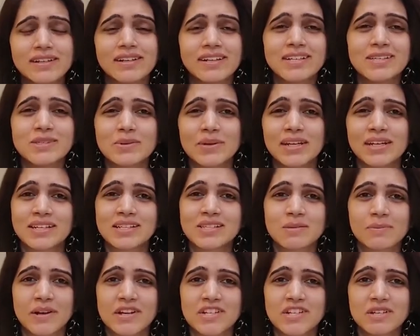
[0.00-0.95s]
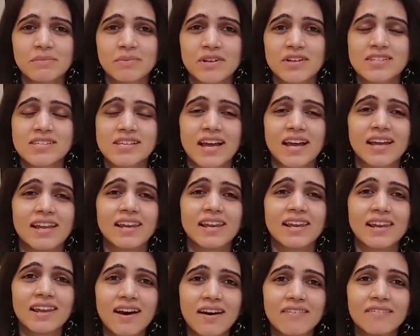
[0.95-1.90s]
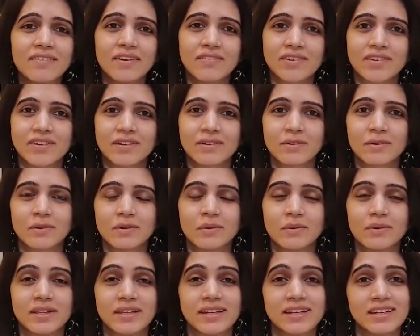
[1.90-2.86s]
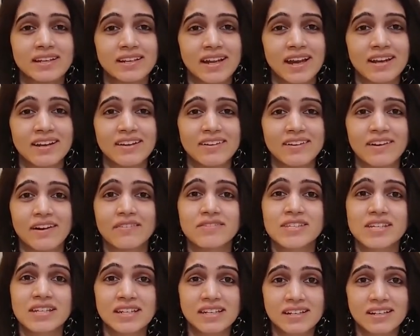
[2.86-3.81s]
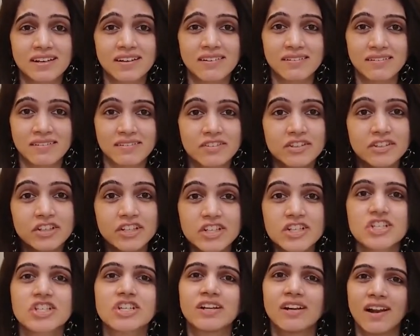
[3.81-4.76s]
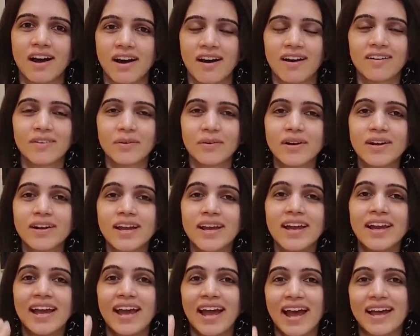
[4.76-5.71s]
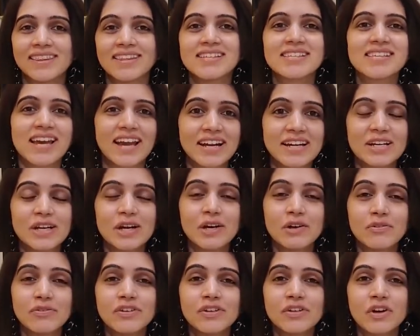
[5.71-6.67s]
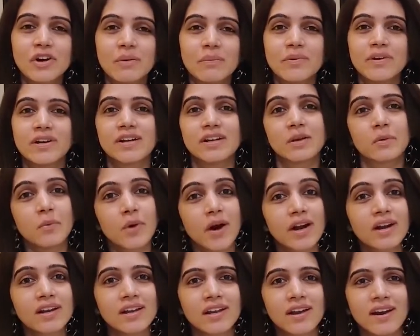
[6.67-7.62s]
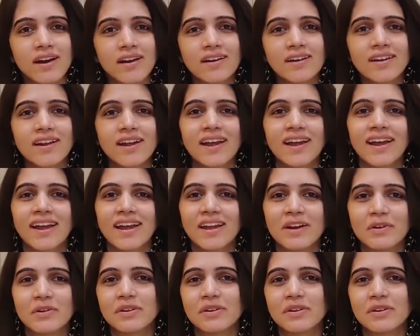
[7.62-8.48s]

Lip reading: really sweet and special because I love everything to do with Indian handicrafts, Indian traditional artwork, and this idea of incorporating Warli art